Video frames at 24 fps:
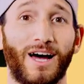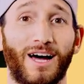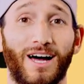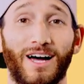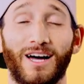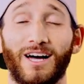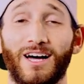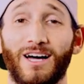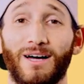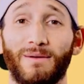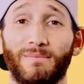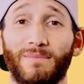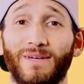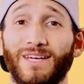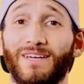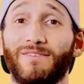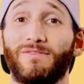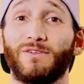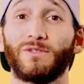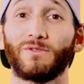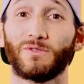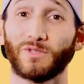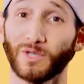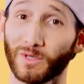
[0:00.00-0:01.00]
Uh,
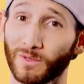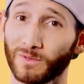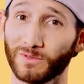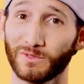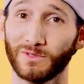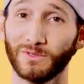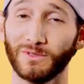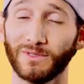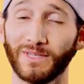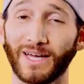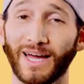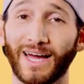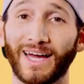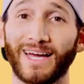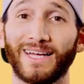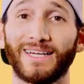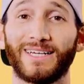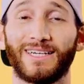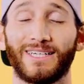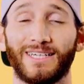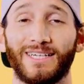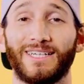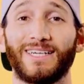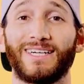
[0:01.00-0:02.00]
if you don't do that,
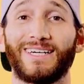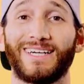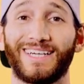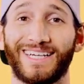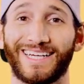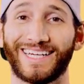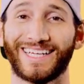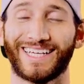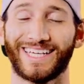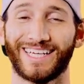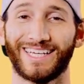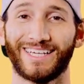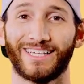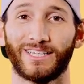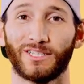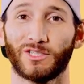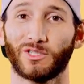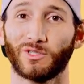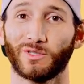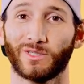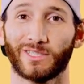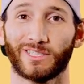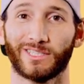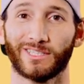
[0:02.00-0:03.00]
uh, I can't
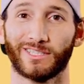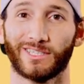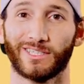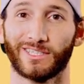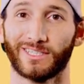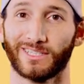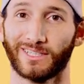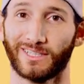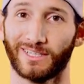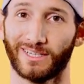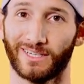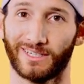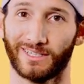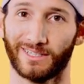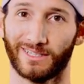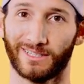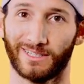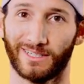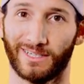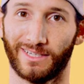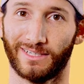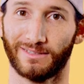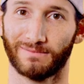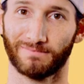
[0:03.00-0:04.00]
enjoy cookies at the end of the
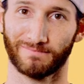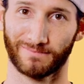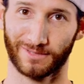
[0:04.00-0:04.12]
night.